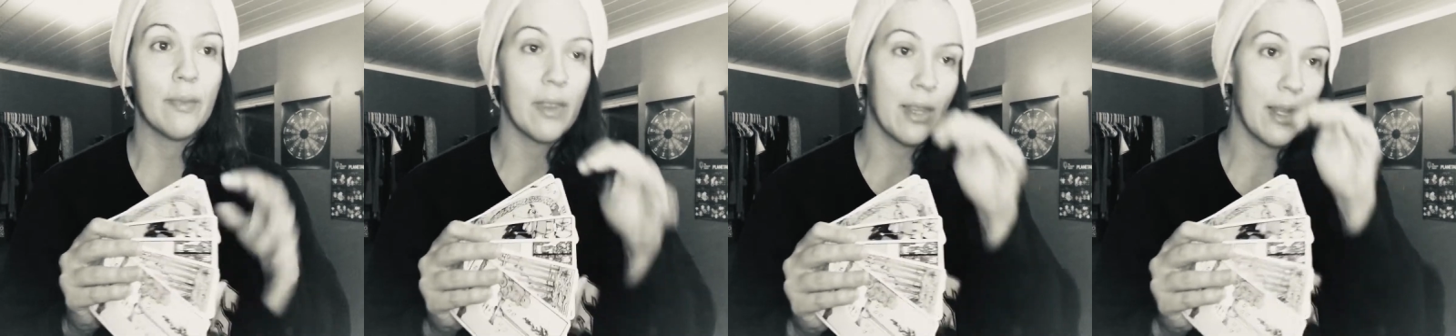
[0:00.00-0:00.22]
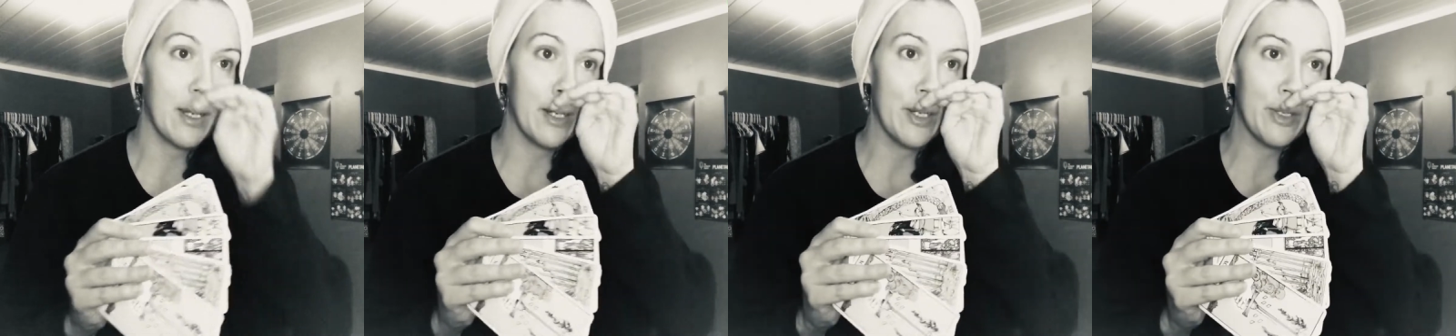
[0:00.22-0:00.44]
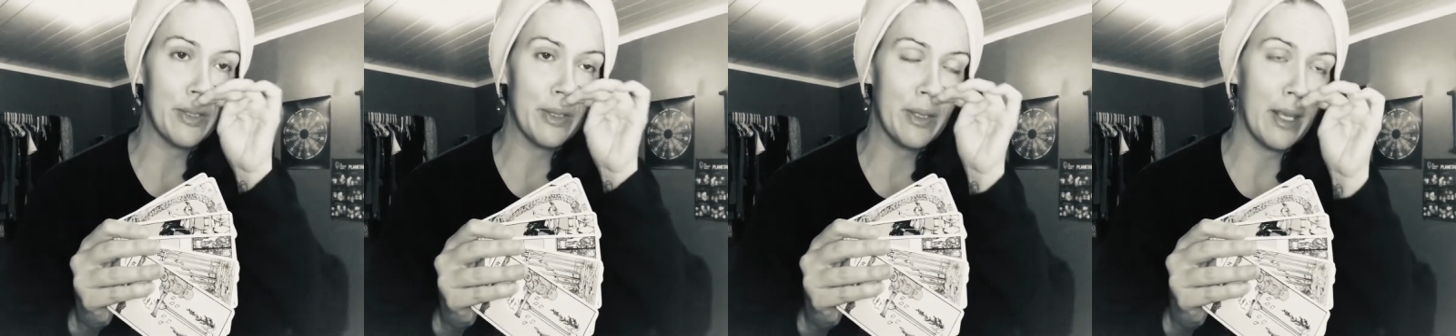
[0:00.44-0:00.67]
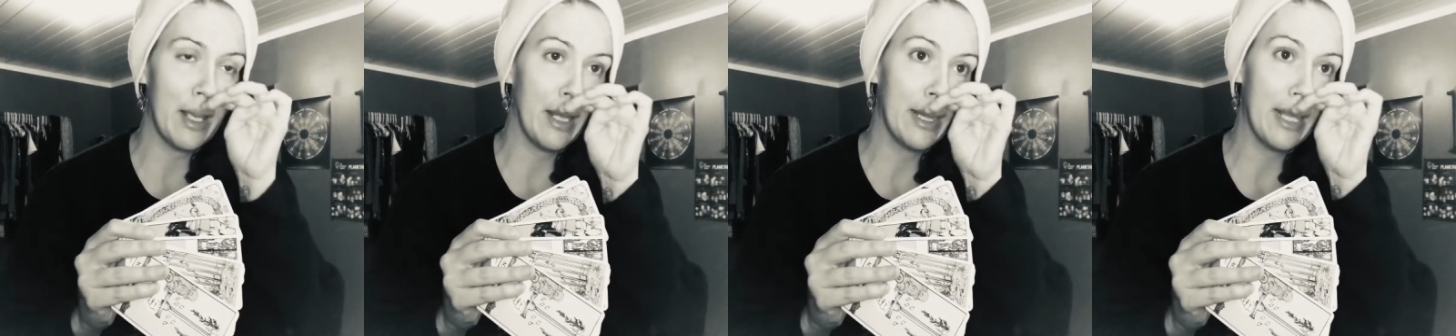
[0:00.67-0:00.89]
There's
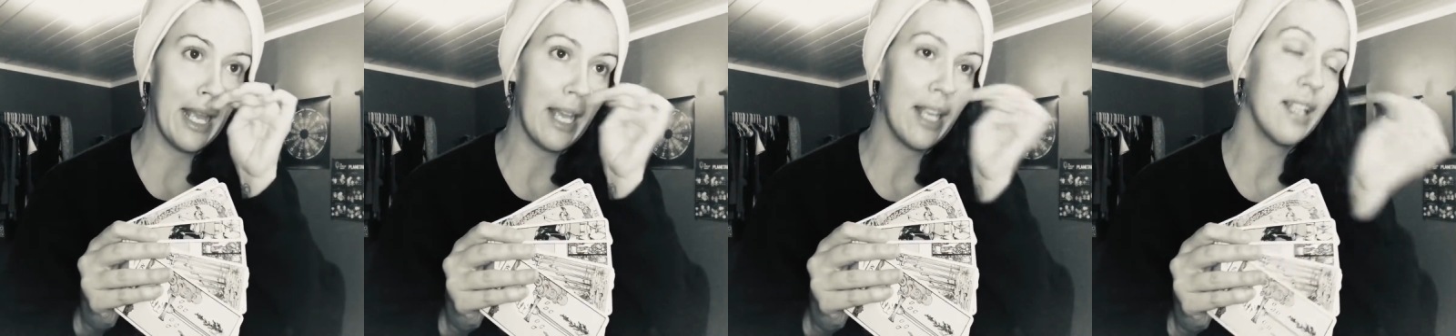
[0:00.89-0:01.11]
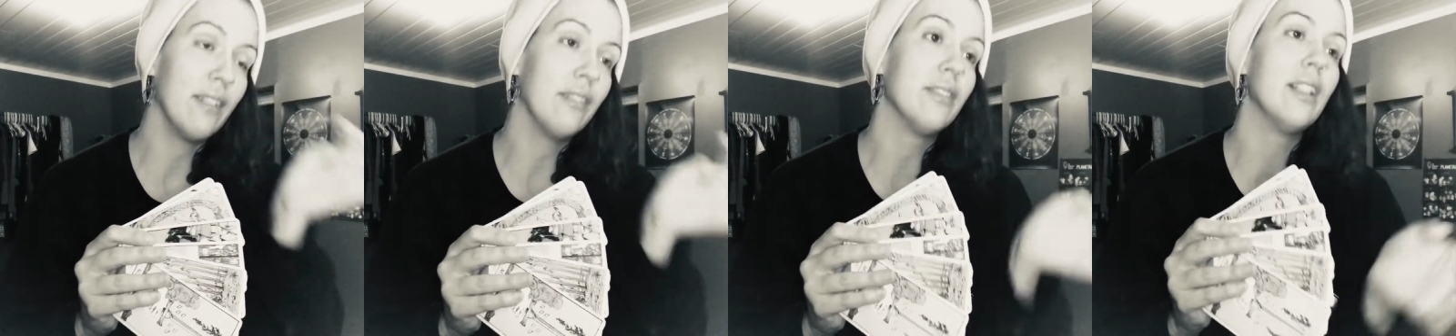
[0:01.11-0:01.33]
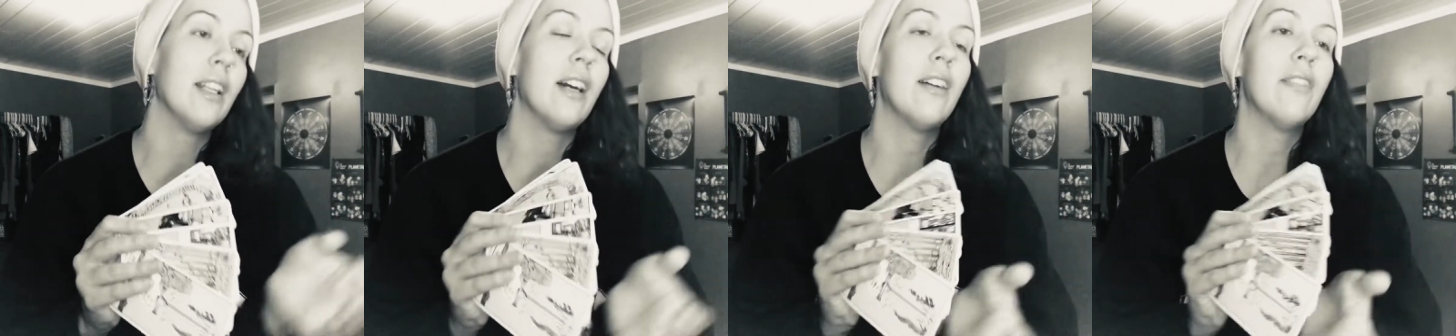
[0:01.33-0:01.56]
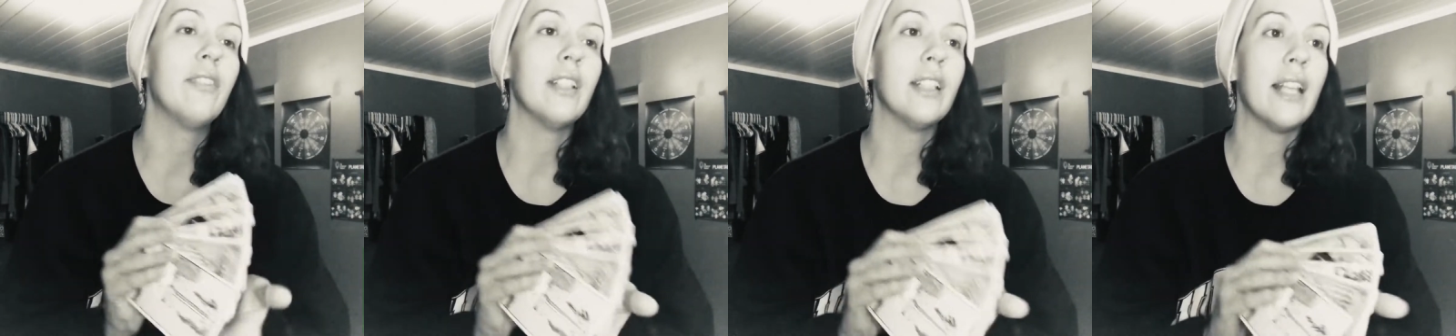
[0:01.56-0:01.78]
a lack of
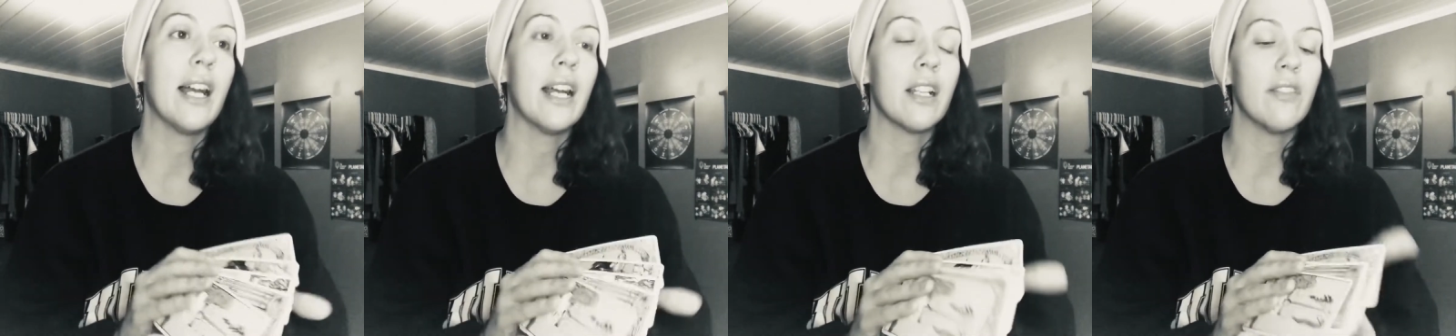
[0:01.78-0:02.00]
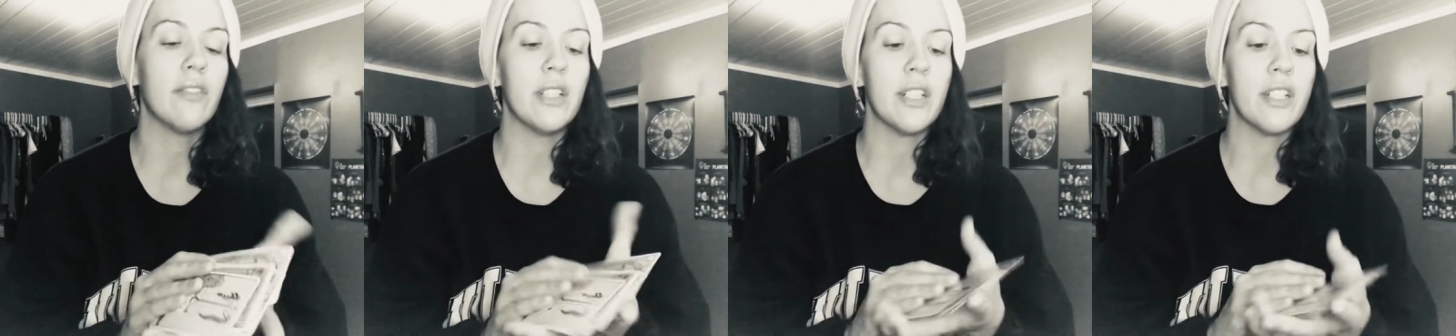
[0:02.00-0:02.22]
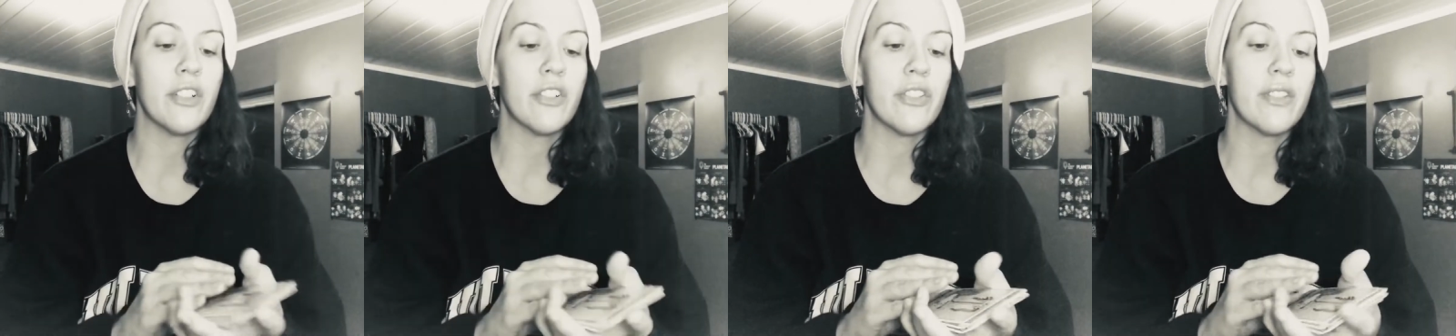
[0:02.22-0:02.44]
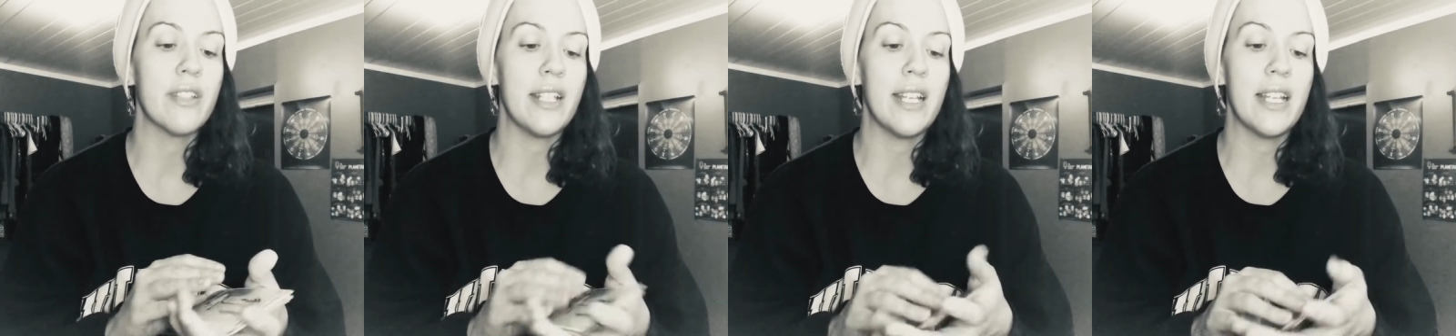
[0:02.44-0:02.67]
love, a lack of
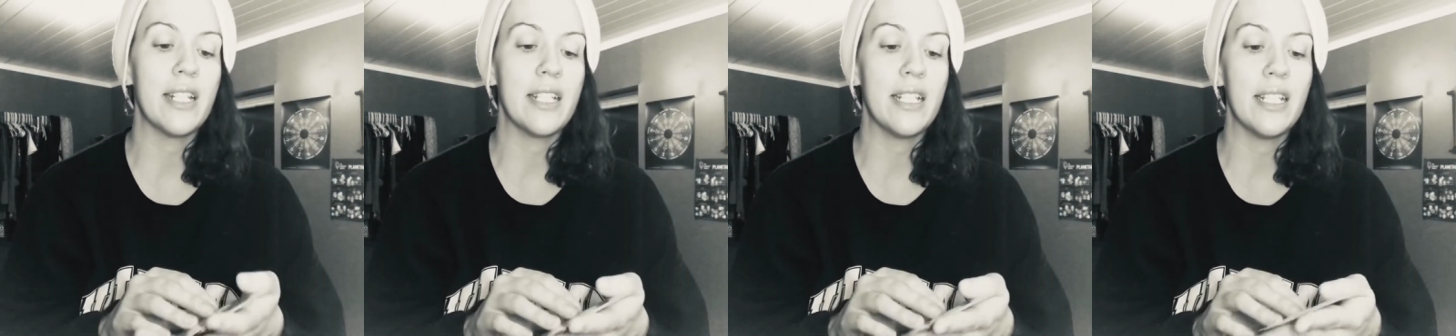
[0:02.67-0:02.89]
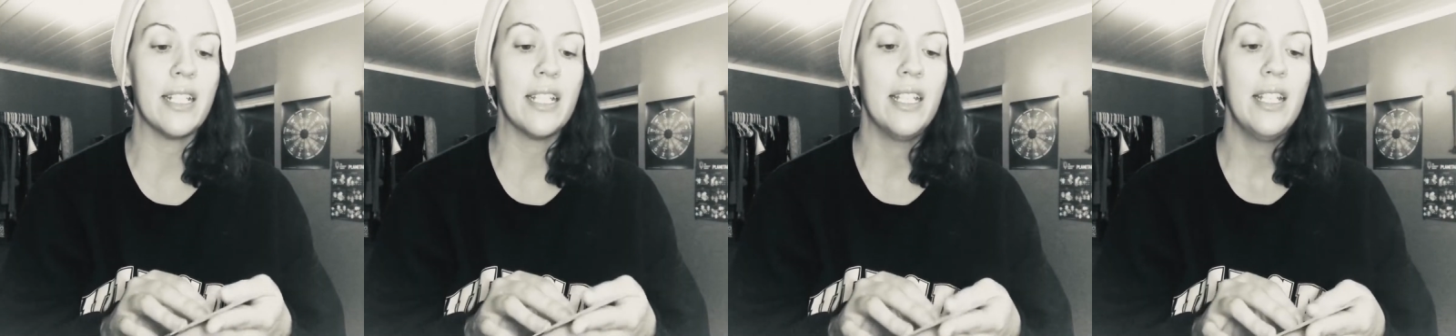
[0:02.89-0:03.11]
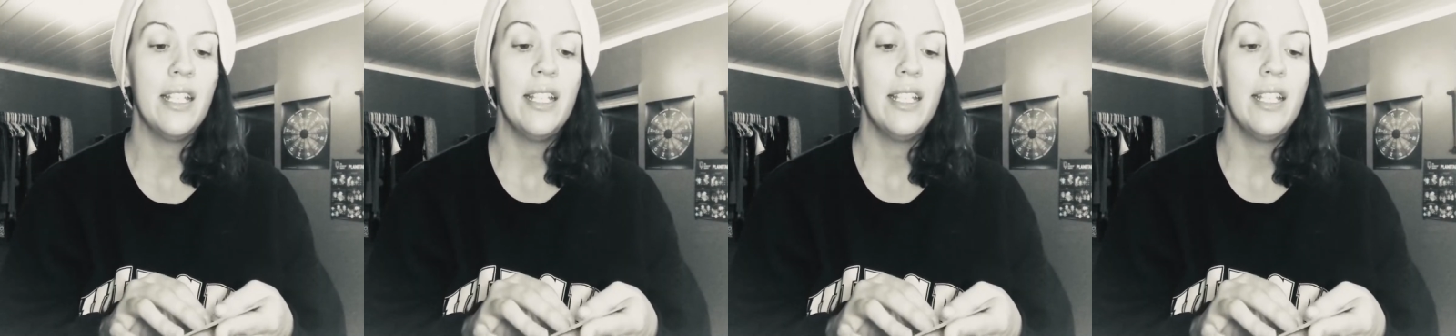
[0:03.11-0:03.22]
understanding.